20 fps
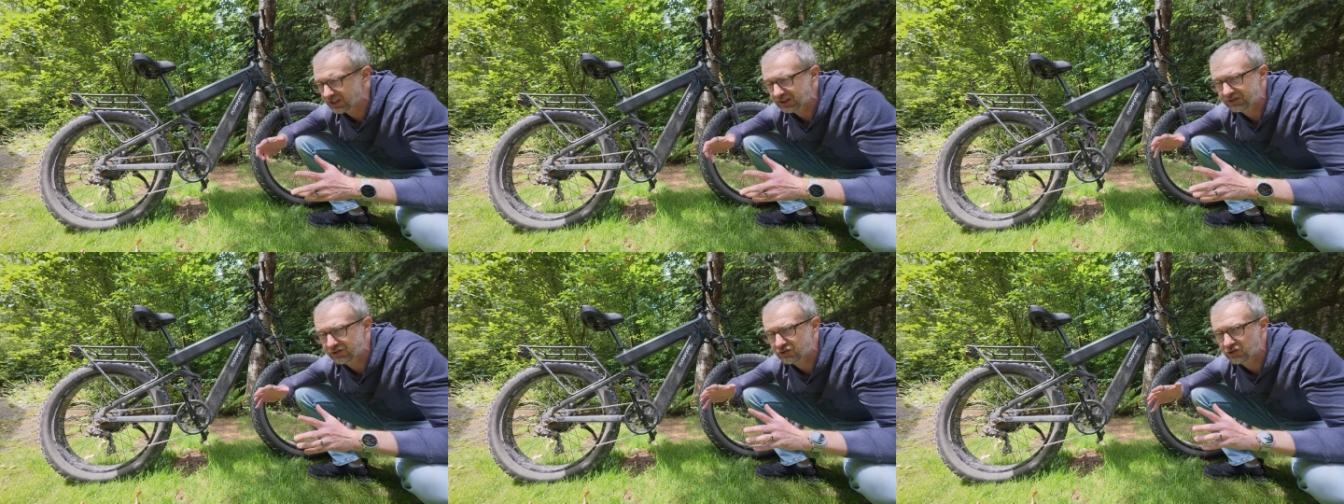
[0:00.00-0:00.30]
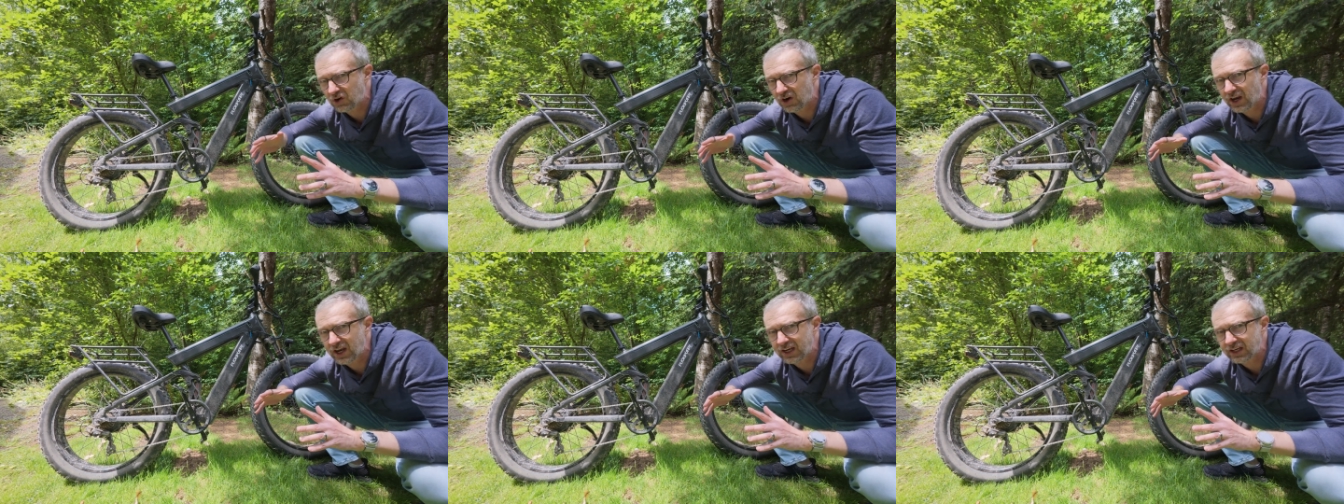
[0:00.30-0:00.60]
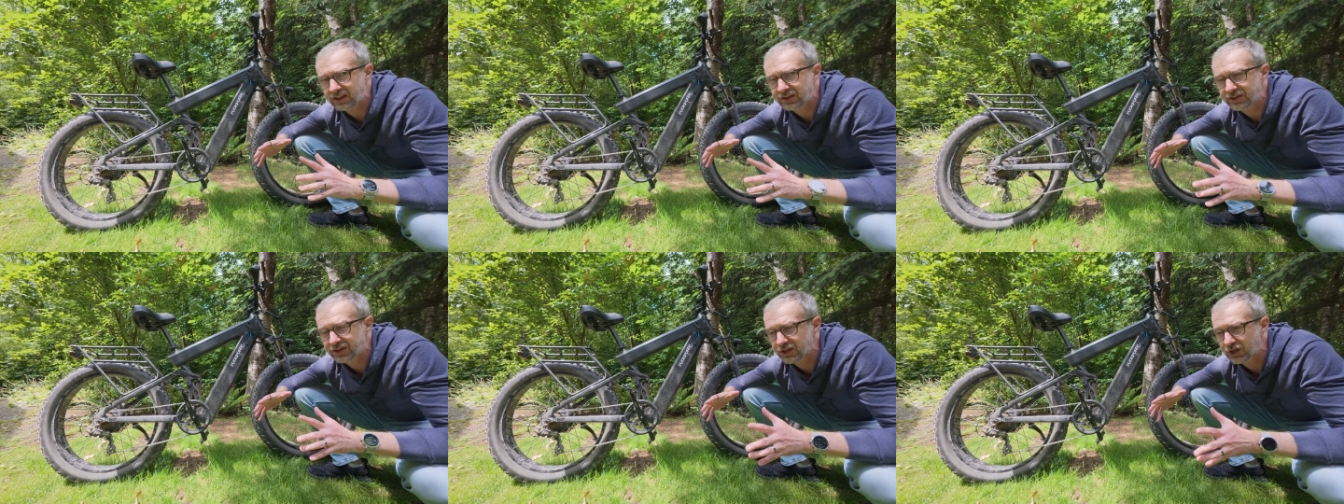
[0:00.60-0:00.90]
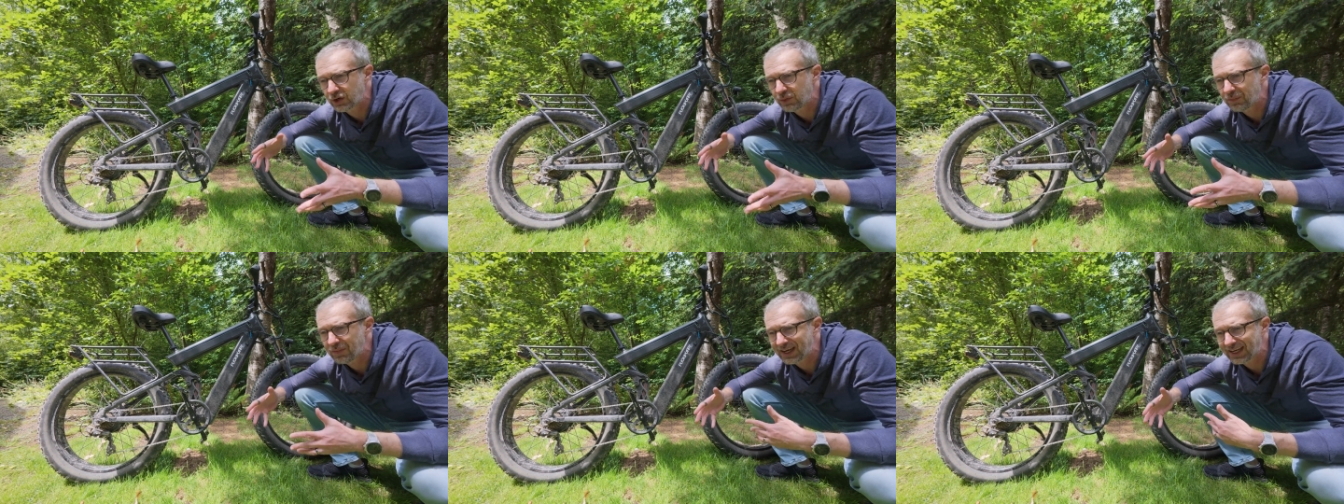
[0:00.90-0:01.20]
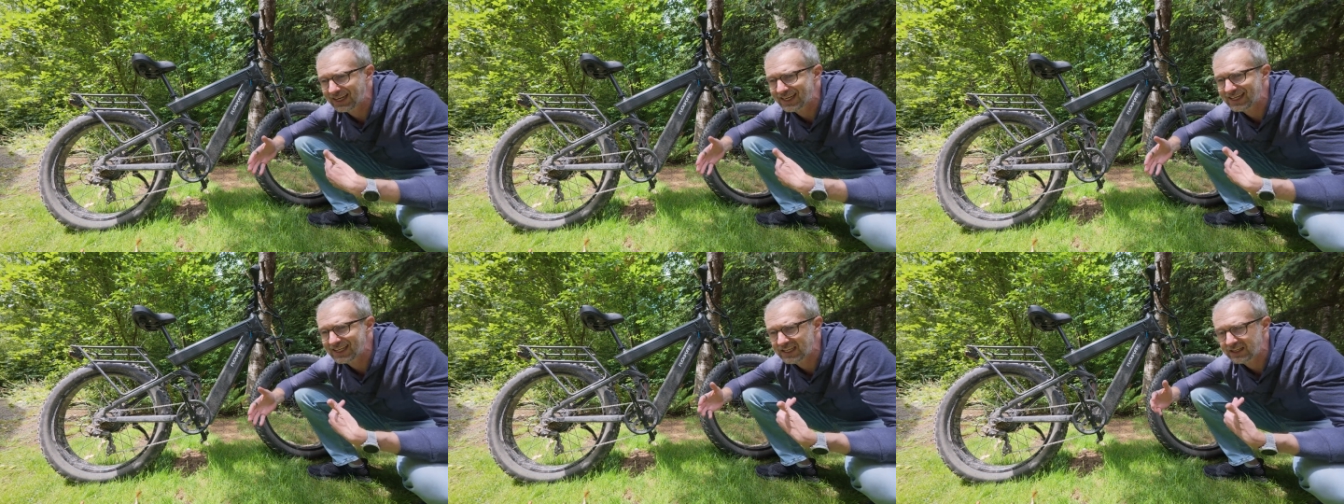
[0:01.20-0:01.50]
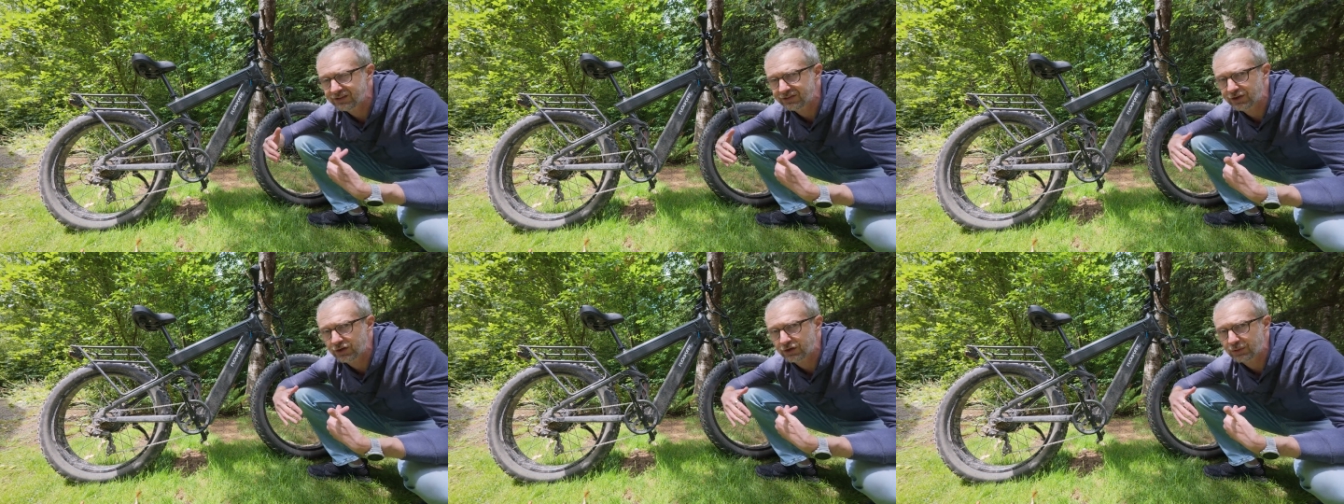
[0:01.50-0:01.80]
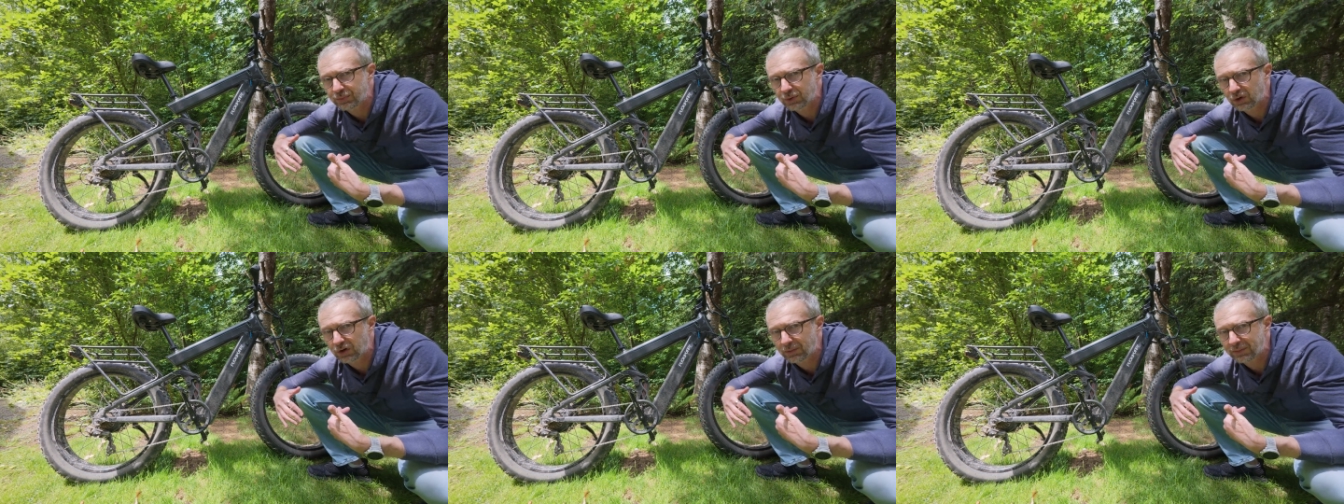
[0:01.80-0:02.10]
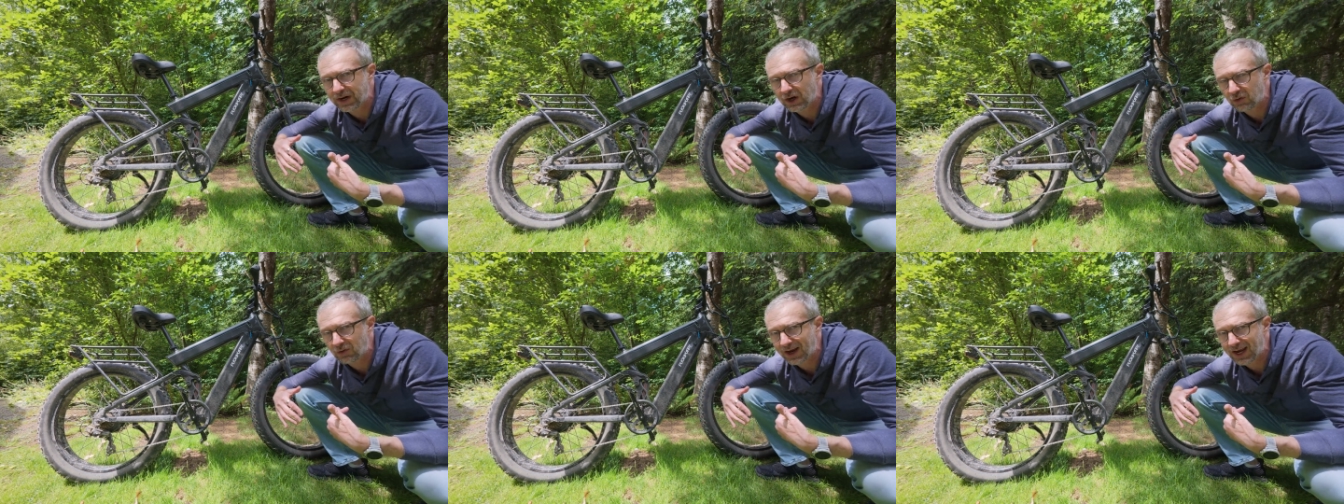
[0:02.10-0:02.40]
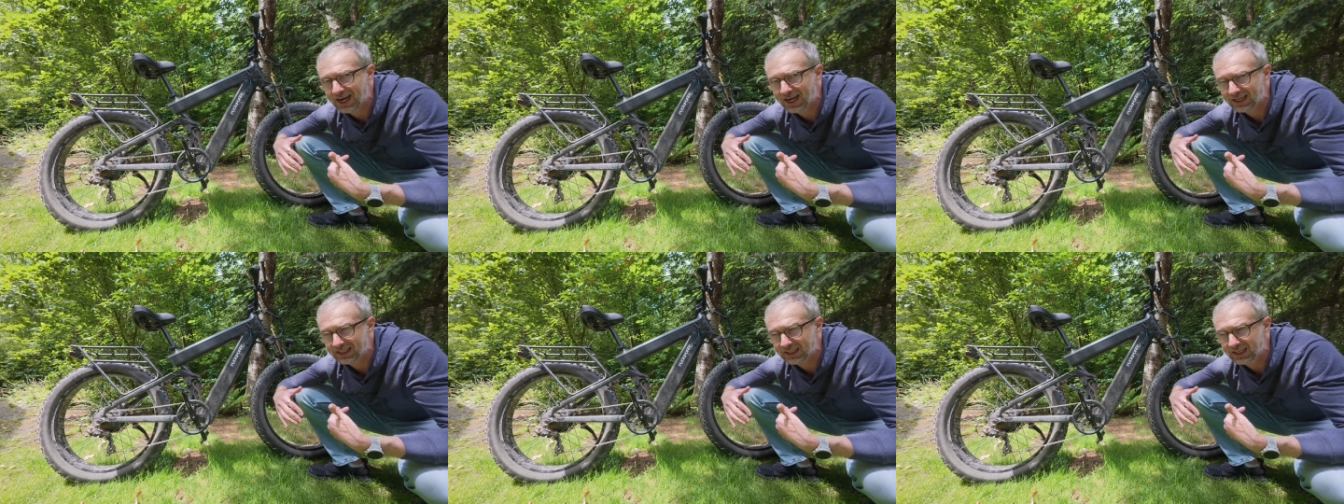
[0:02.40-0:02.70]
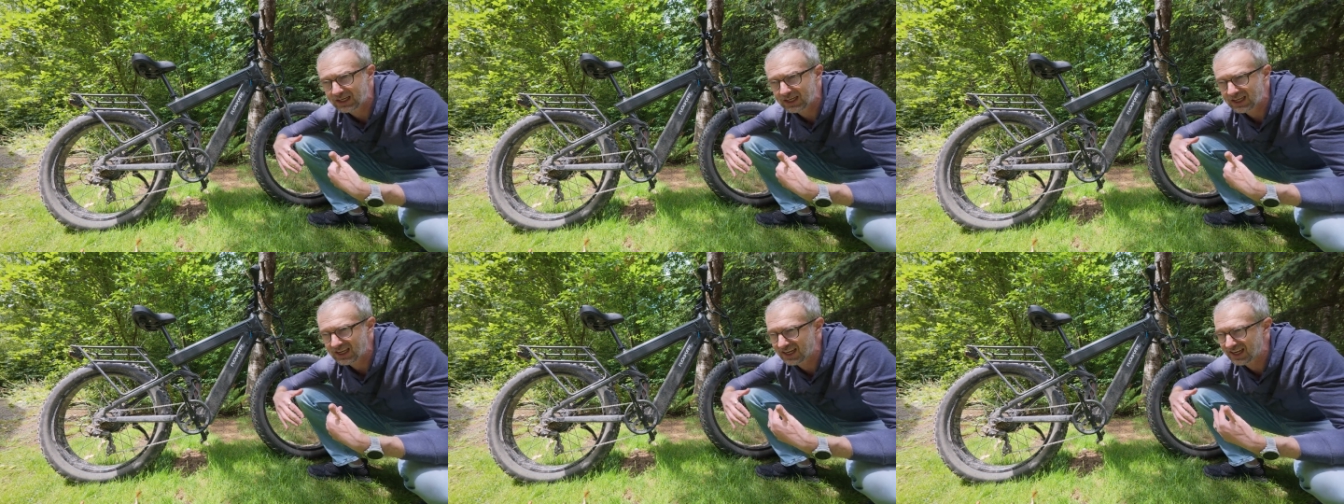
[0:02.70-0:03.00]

just trying to make it easier to put on my rack